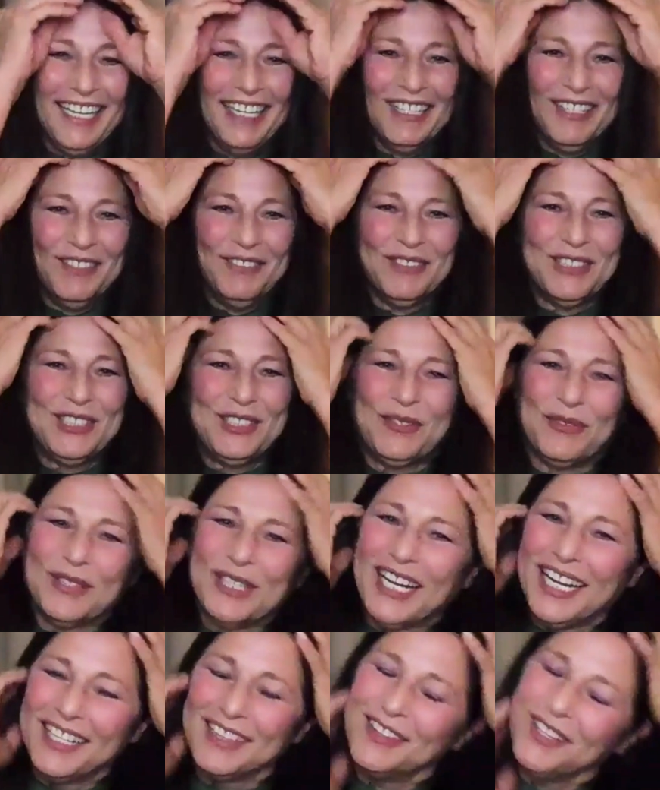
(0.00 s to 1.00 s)
which
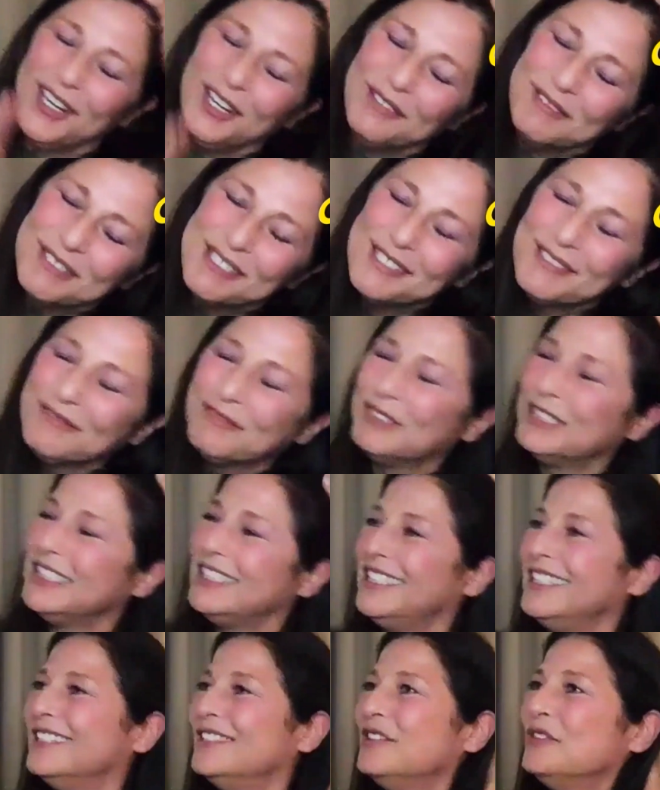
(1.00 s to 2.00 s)
I thought was a
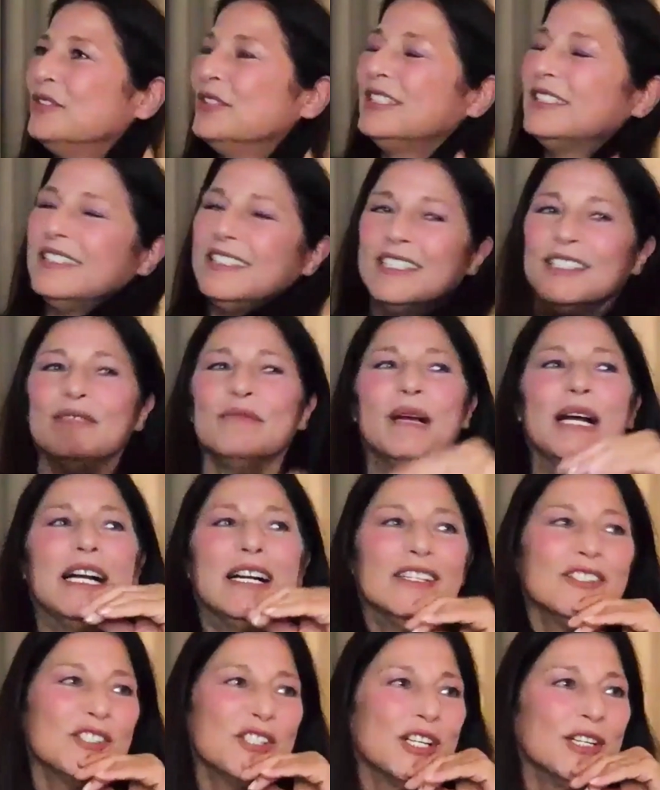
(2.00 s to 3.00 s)
really interesting
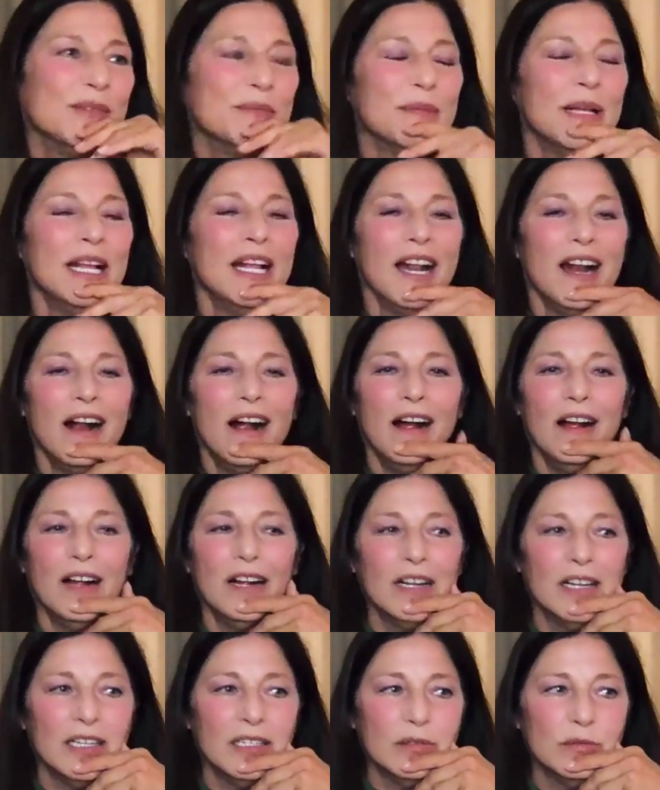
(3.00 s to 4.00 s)
mashup.
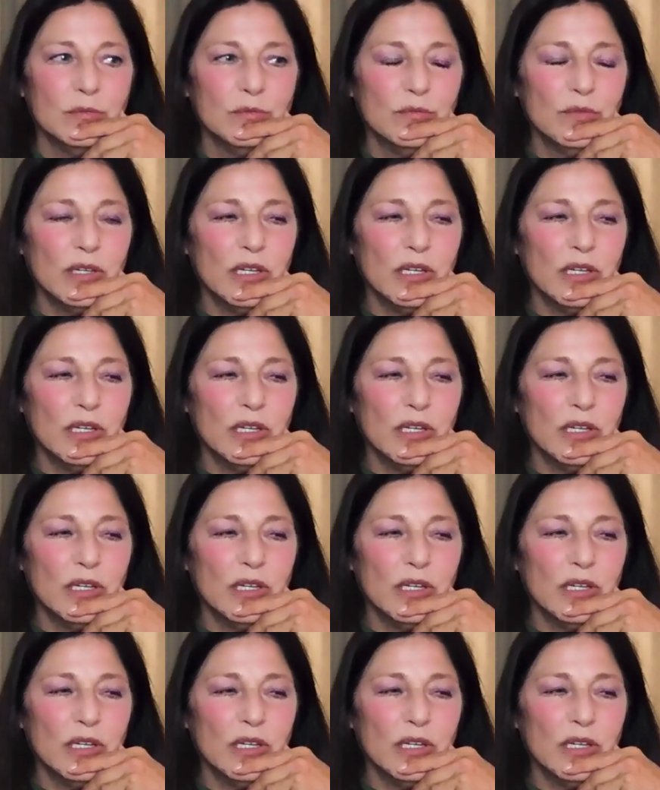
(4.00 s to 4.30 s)
I